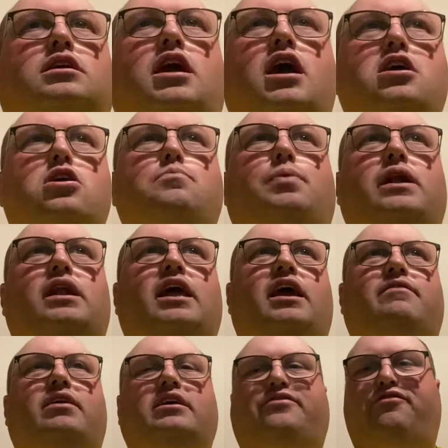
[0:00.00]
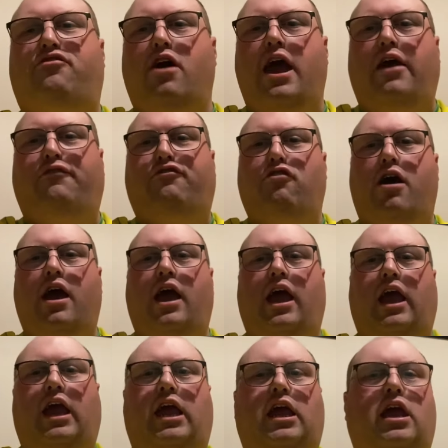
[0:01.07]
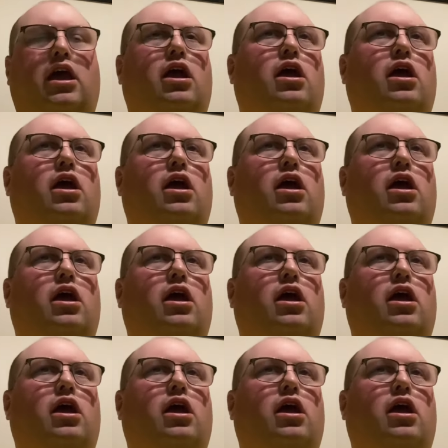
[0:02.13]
Can you believe it? It's 3-3.